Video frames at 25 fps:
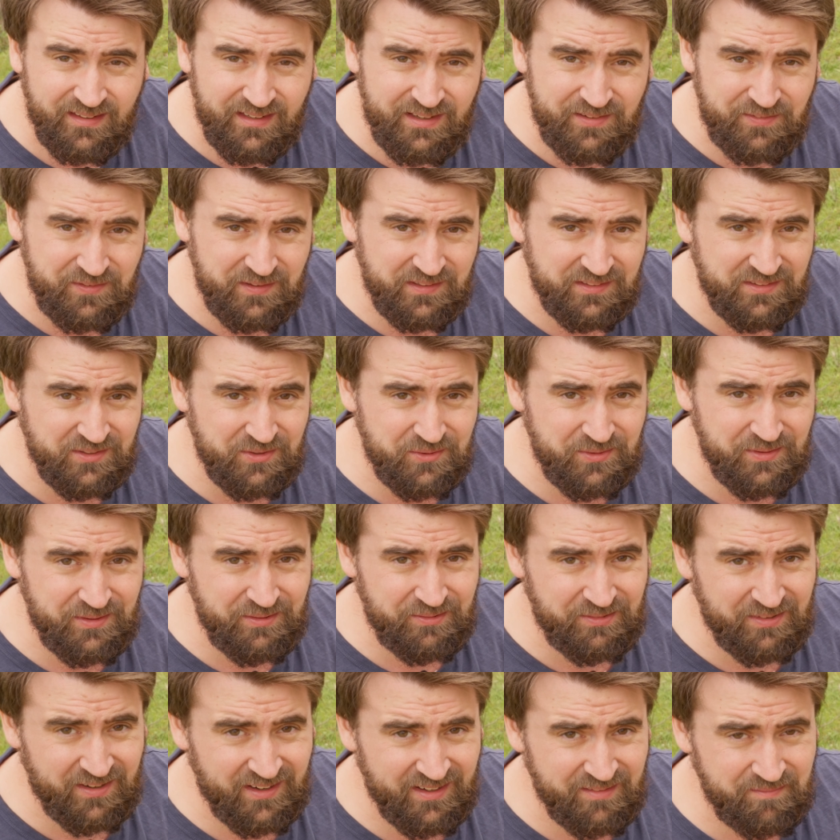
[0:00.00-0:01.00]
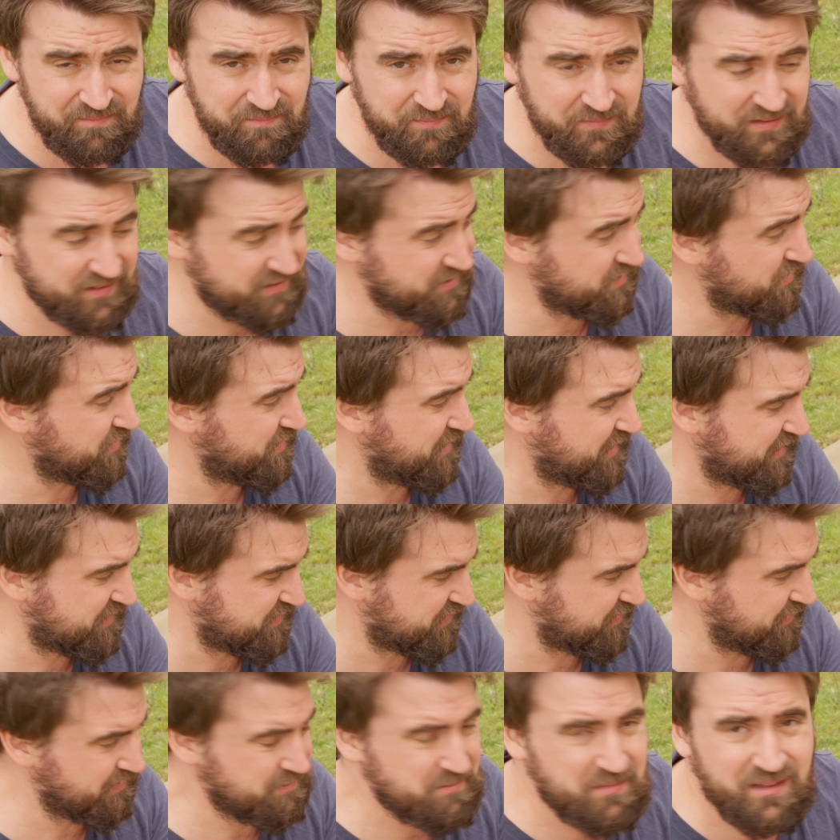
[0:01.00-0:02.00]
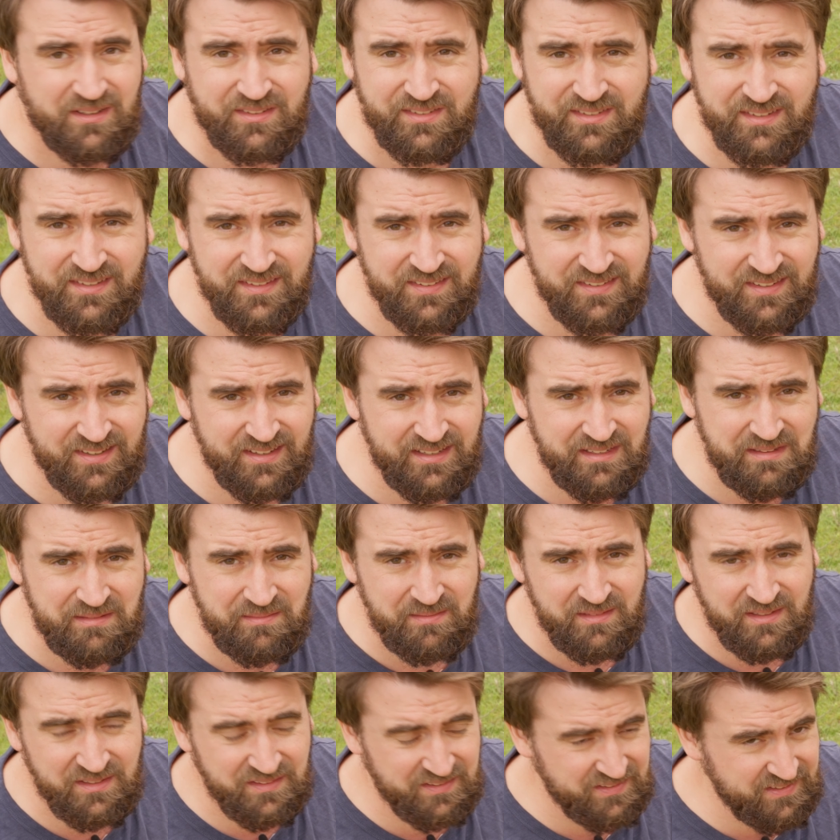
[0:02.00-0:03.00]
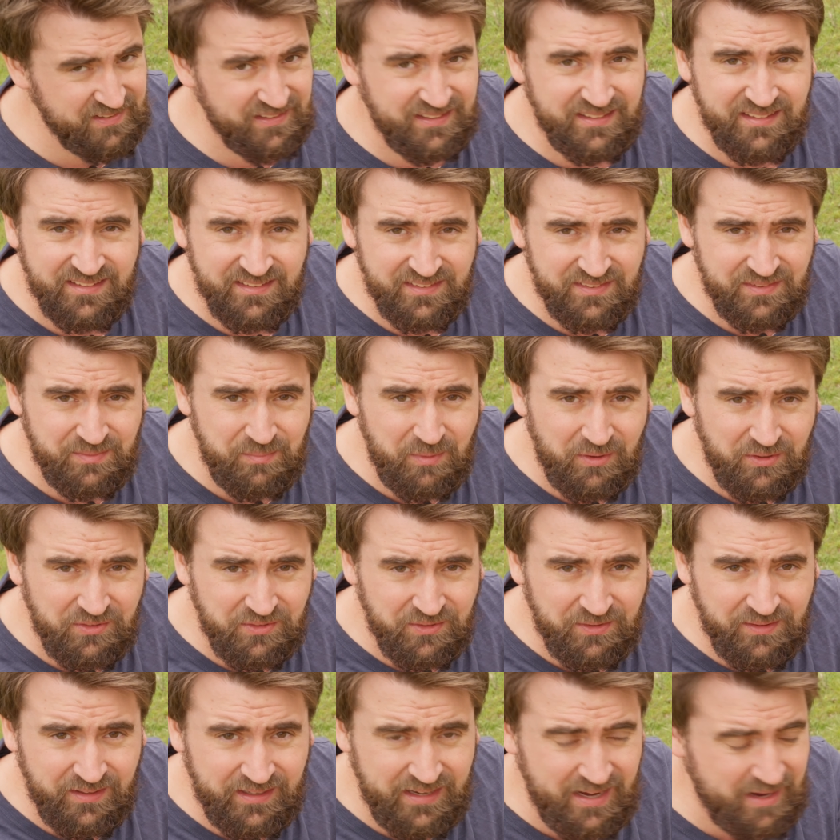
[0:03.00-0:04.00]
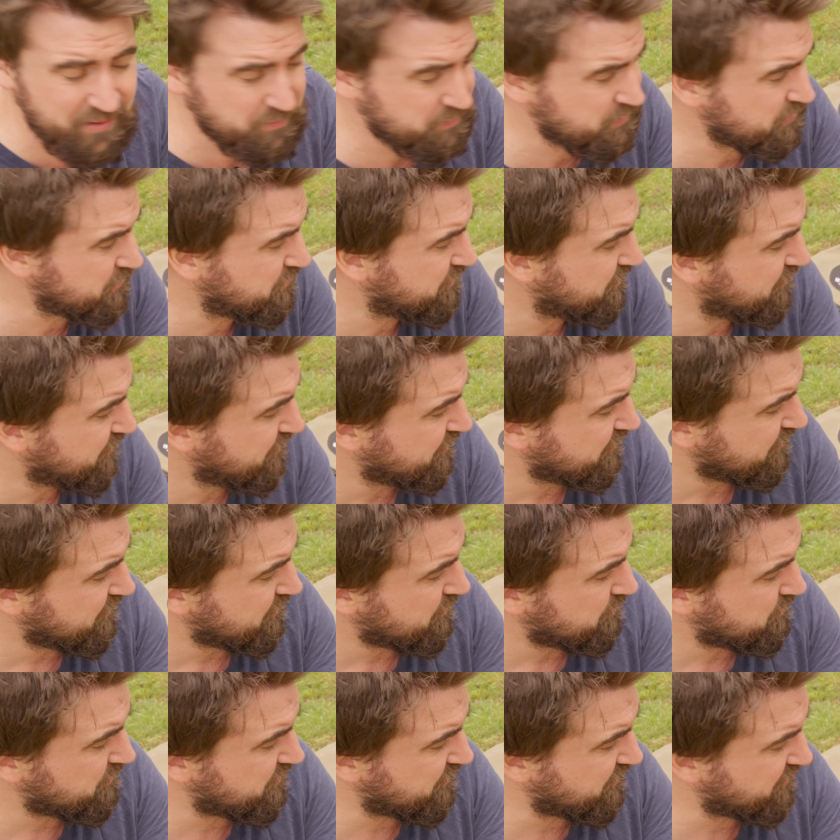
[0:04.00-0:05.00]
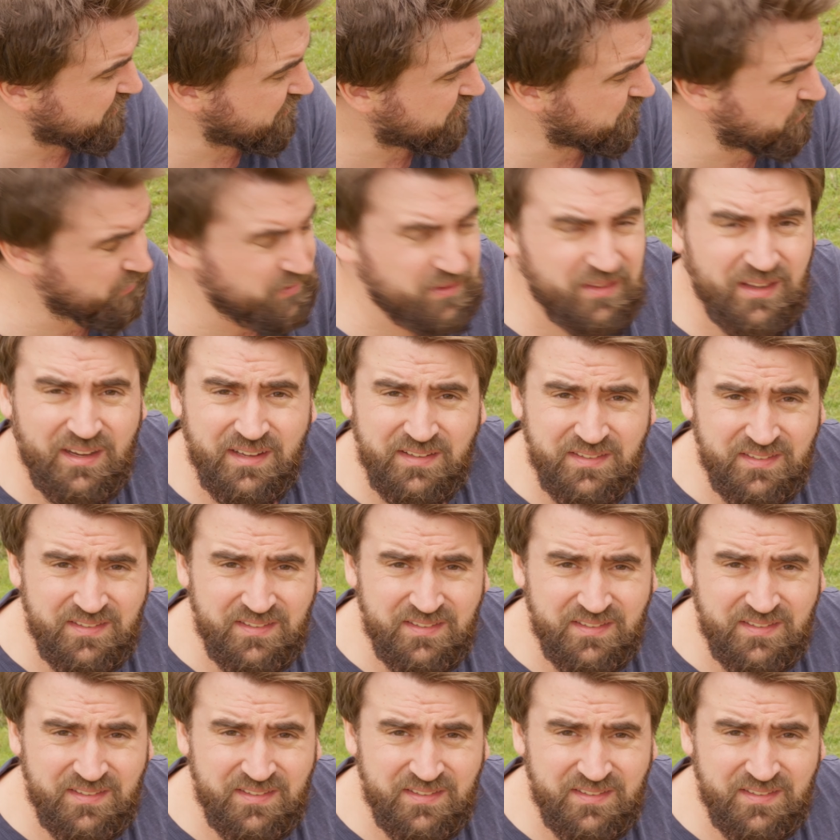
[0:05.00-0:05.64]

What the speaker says: If you're doing it right, there's not actually much to see. You'll see the smouldering happen, but you just want that